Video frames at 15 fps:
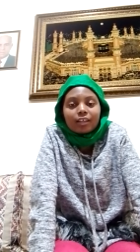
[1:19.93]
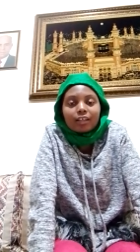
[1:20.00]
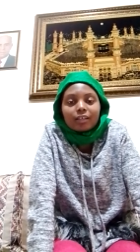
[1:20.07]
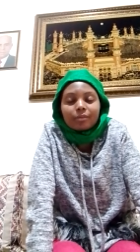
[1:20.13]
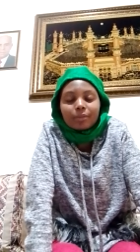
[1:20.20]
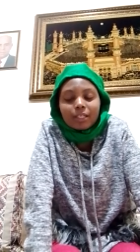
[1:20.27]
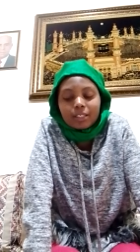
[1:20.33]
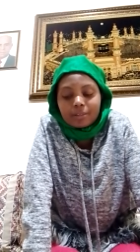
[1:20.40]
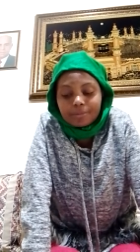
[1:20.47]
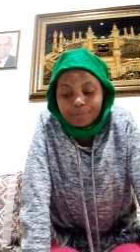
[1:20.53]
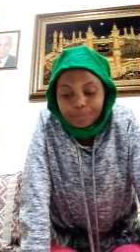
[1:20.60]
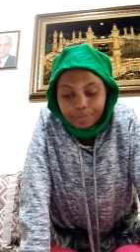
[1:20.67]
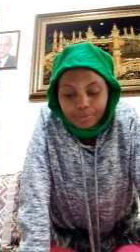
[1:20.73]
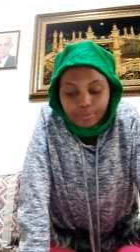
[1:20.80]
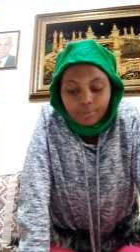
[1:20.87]
Amen.
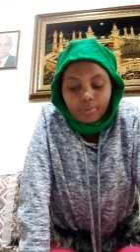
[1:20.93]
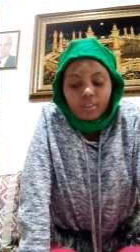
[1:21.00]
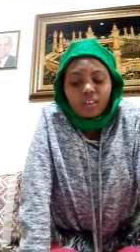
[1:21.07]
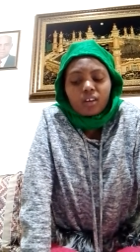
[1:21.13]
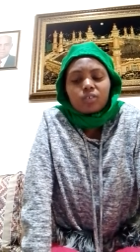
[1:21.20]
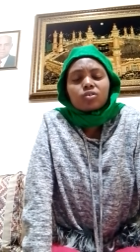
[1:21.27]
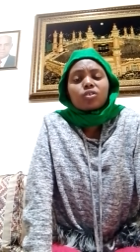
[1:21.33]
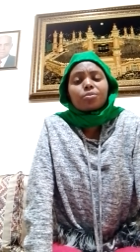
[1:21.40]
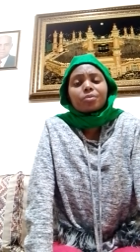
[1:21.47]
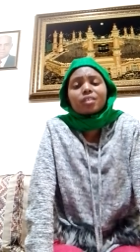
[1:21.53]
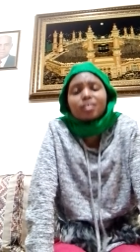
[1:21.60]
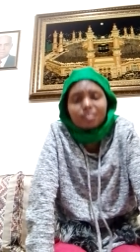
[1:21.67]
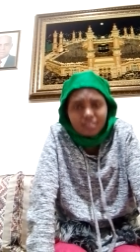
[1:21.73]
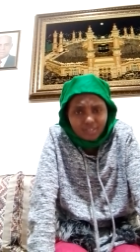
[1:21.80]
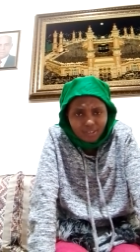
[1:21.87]
Our
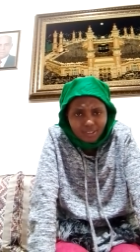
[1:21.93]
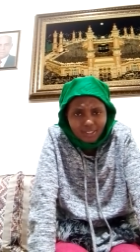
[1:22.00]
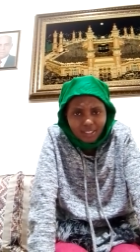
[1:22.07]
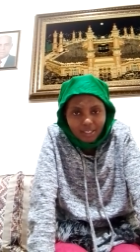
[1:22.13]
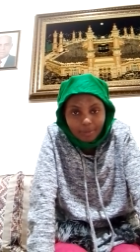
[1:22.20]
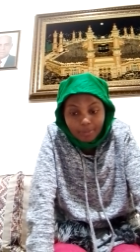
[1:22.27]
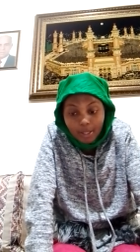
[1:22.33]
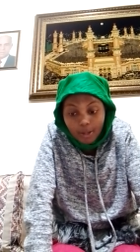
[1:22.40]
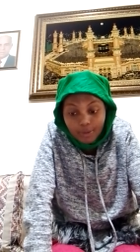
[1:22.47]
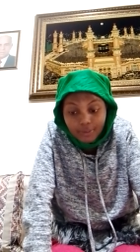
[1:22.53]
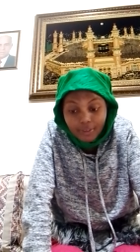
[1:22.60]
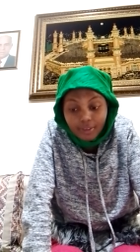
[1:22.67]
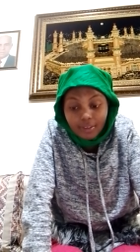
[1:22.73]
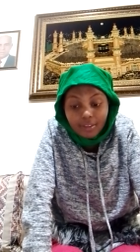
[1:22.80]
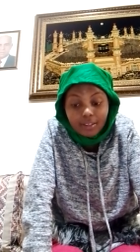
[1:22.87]
topic is talking about